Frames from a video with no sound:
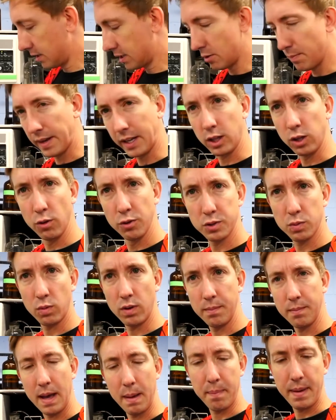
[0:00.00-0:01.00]
So my clothes were
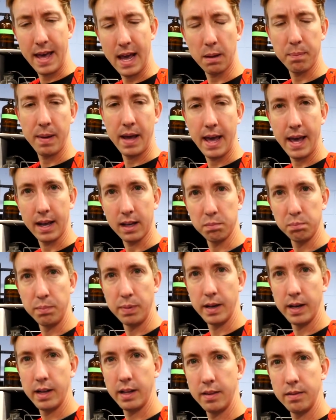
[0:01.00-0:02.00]
in my backpack,
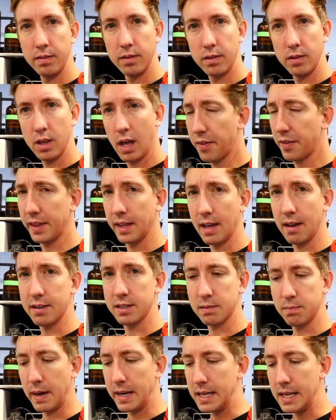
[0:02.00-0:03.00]
but nothing
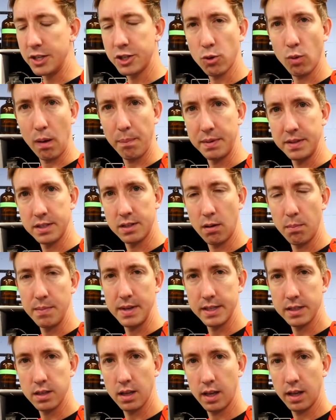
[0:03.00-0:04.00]
else. My ninja weapons are
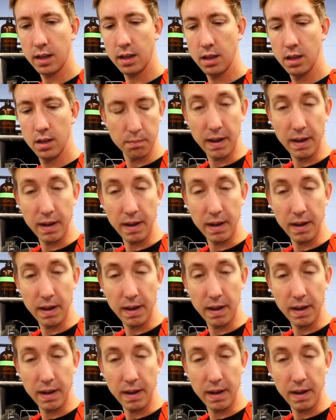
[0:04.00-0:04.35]
missing.